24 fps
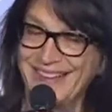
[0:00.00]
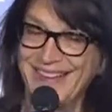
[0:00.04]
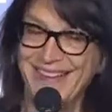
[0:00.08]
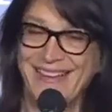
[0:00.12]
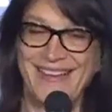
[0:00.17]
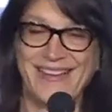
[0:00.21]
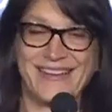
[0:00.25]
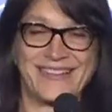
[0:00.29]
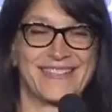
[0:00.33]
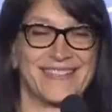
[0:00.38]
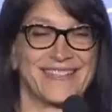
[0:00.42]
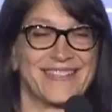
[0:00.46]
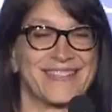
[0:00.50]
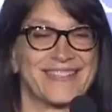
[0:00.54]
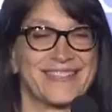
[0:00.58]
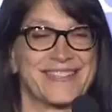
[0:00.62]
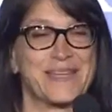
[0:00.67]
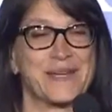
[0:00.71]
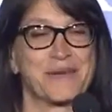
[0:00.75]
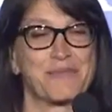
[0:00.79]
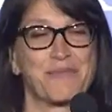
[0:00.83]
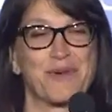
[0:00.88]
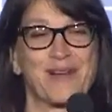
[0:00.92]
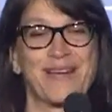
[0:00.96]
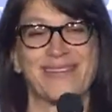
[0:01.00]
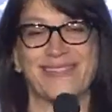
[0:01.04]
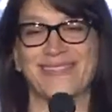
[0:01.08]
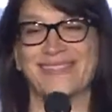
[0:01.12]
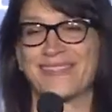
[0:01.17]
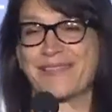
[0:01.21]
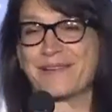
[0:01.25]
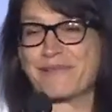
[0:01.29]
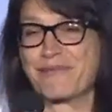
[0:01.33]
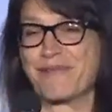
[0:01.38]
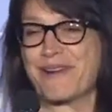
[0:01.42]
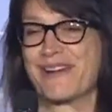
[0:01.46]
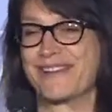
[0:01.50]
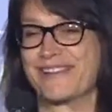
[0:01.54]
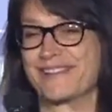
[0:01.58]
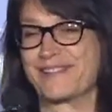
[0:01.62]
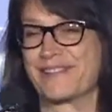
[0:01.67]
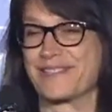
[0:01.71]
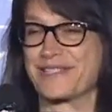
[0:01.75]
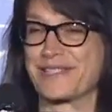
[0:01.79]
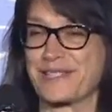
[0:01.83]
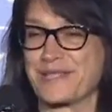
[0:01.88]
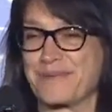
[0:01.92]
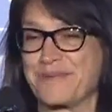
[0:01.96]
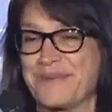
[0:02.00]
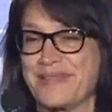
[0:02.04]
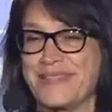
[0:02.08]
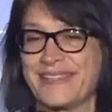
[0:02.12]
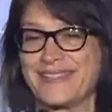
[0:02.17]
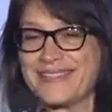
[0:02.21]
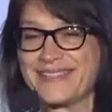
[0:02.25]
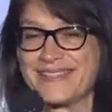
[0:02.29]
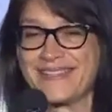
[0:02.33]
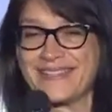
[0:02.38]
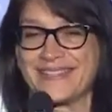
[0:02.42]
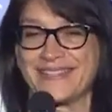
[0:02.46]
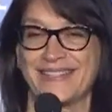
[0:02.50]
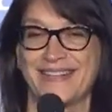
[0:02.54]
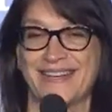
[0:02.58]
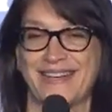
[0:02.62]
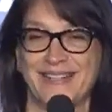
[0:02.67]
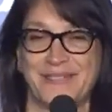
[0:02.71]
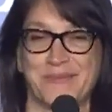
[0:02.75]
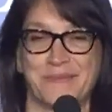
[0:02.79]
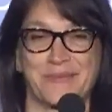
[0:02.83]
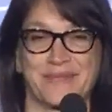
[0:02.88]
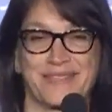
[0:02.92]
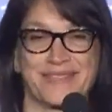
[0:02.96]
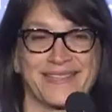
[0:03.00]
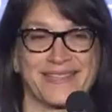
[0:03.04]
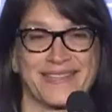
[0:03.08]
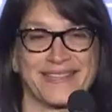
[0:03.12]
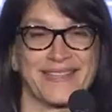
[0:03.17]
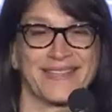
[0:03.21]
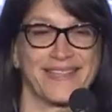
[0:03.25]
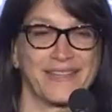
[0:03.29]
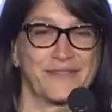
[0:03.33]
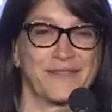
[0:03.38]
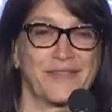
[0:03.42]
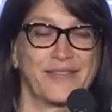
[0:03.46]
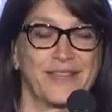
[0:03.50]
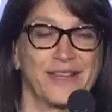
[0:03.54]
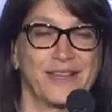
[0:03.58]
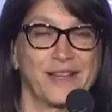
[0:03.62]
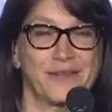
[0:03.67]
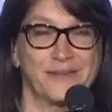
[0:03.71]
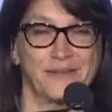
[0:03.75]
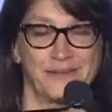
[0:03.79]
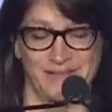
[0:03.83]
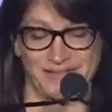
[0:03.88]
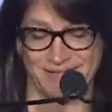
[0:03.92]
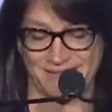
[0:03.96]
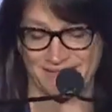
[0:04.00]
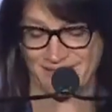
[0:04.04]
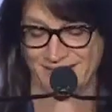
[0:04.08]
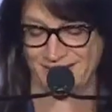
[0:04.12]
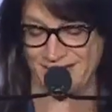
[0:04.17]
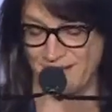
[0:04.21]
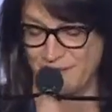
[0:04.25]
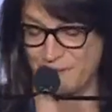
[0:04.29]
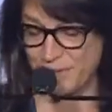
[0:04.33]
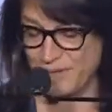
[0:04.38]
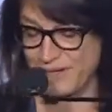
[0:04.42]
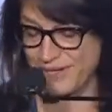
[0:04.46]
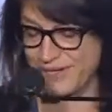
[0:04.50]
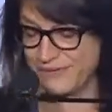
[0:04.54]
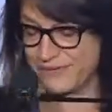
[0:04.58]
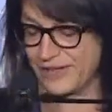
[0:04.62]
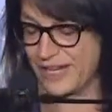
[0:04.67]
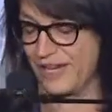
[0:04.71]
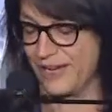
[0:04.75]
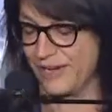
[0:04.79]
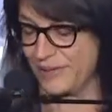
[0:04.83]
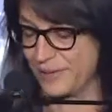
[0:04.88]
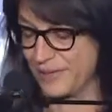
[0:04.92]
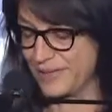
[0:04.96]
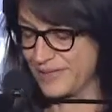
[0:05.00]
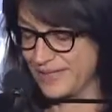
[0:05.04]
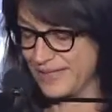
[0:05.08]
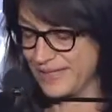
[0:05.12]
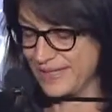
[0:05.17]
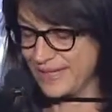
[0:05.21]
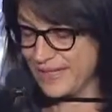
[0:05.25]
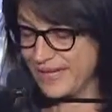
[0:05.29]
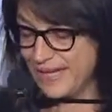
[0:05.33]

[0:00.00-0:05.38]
It didn't seem right that writers should be in such a nice building, even though it's the Library of Congress.